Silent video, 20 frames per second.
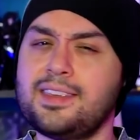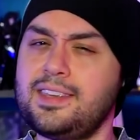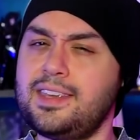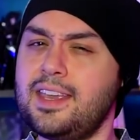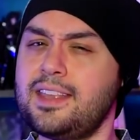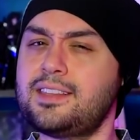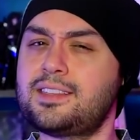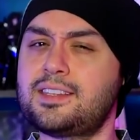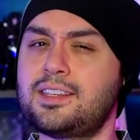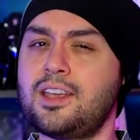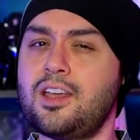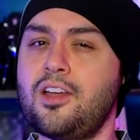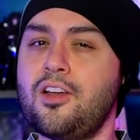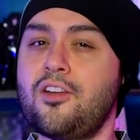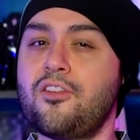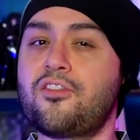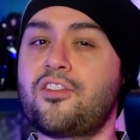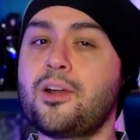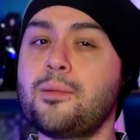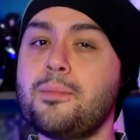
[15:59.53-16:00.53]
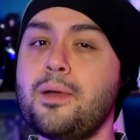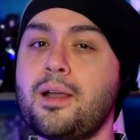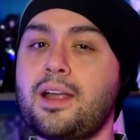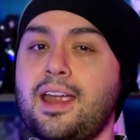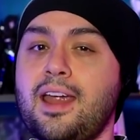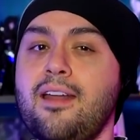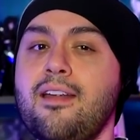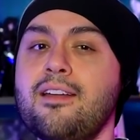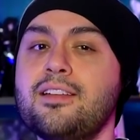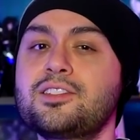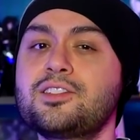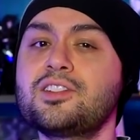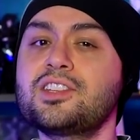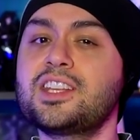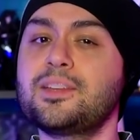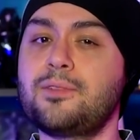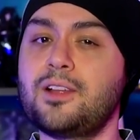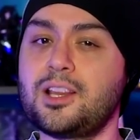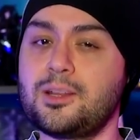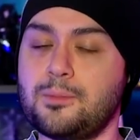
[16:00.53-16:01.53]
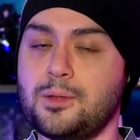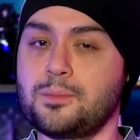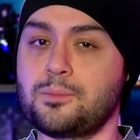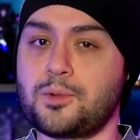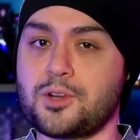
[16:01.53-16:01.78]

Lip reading: Yet, from a character development